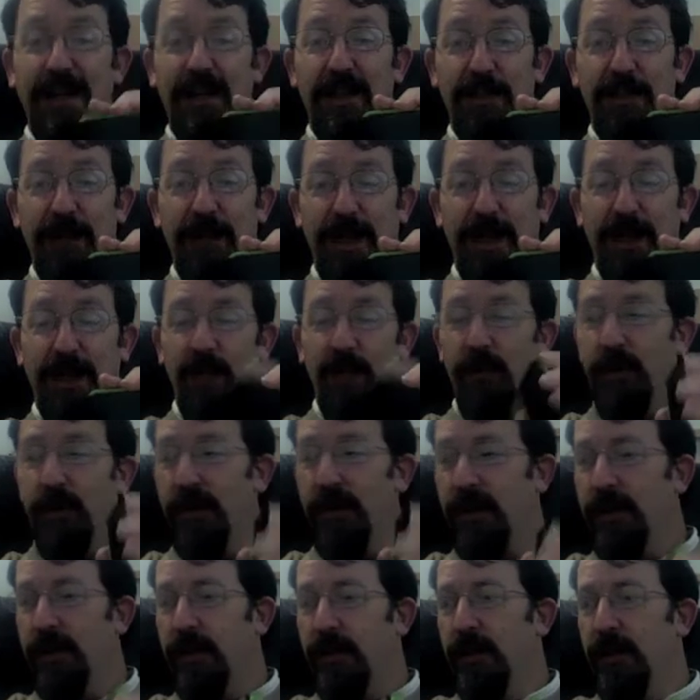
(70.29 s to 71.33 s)
to make it
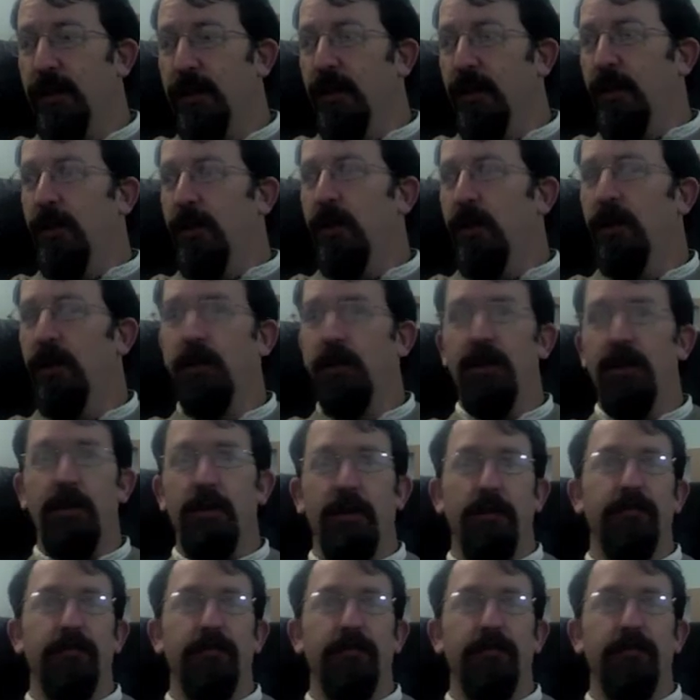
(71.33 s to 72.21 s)
work. Who knew?